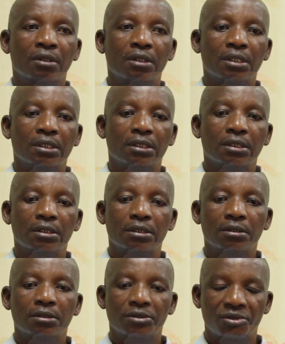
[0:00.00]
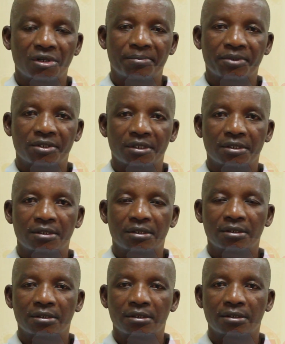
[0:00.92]
the tripartite
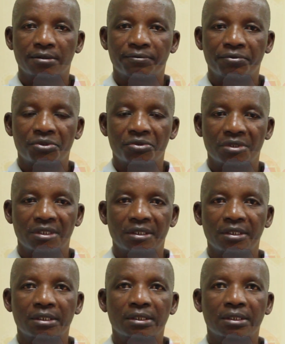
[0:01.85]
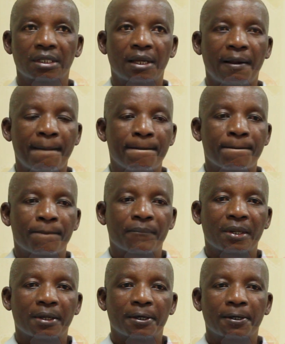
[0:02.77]
free trade area.
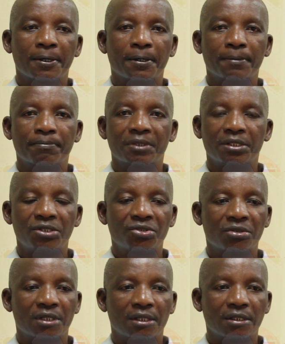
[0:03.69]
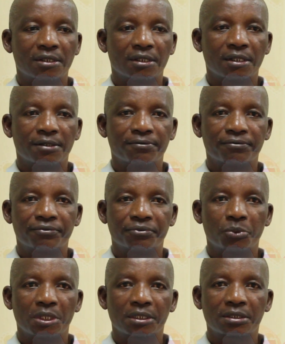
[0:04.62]
Additionally,
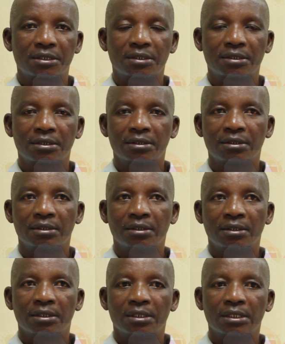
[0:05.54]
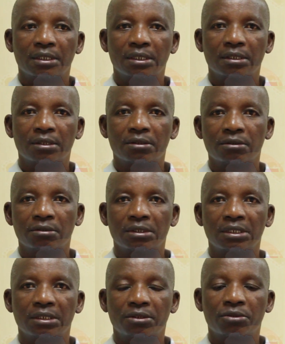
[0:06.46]
I've worked on
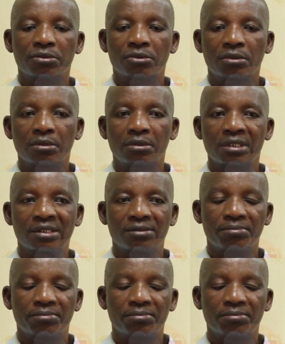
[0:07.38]
a consultancy